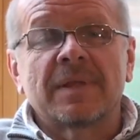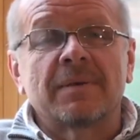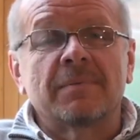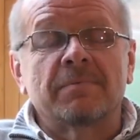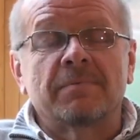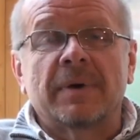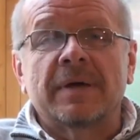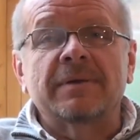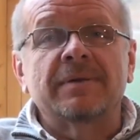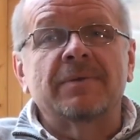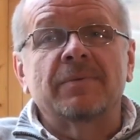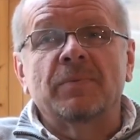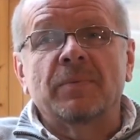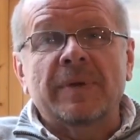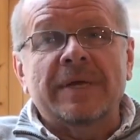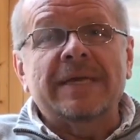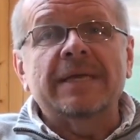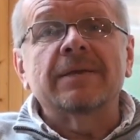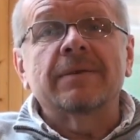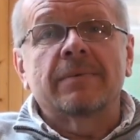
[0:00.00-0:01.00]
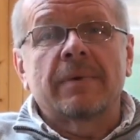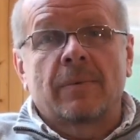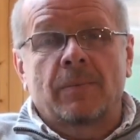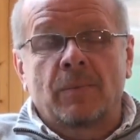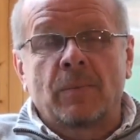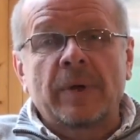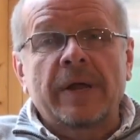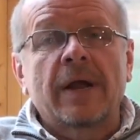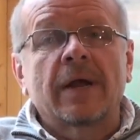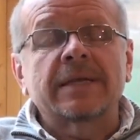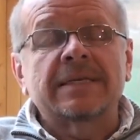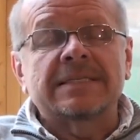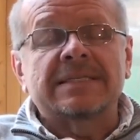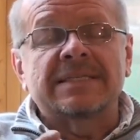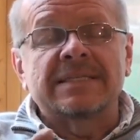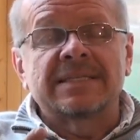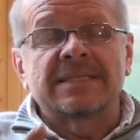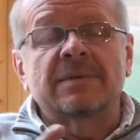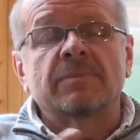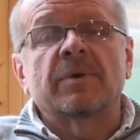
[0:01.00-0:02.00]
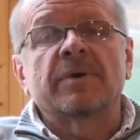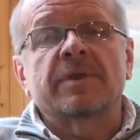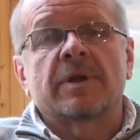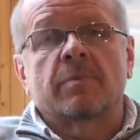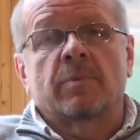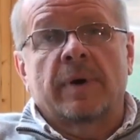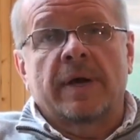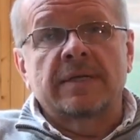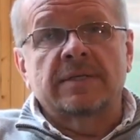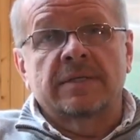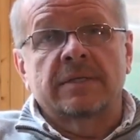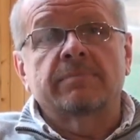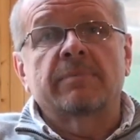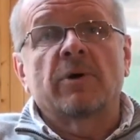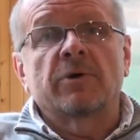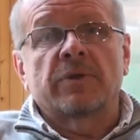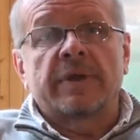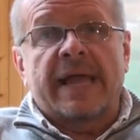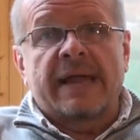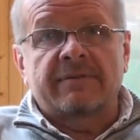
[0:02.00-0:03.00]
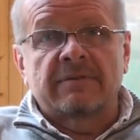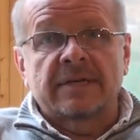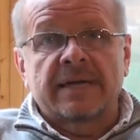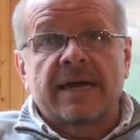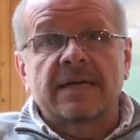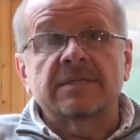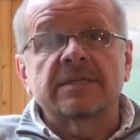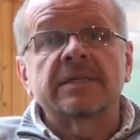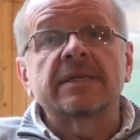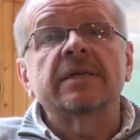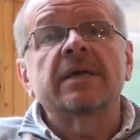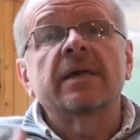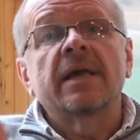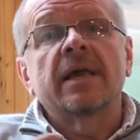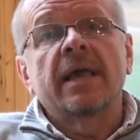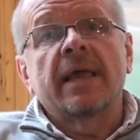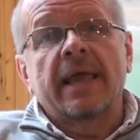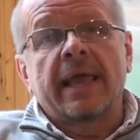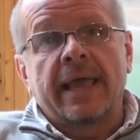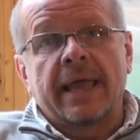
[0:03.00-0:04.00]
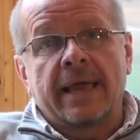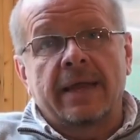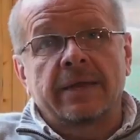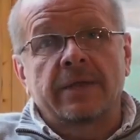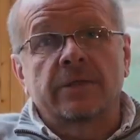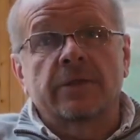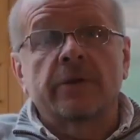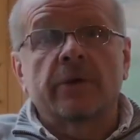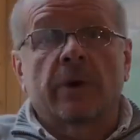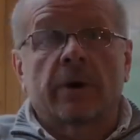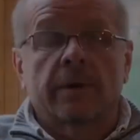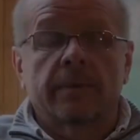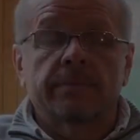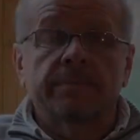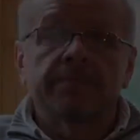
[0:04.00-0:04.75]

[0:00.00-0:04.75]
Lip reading: But we are consistent with our pricing, both in advertising and in the door.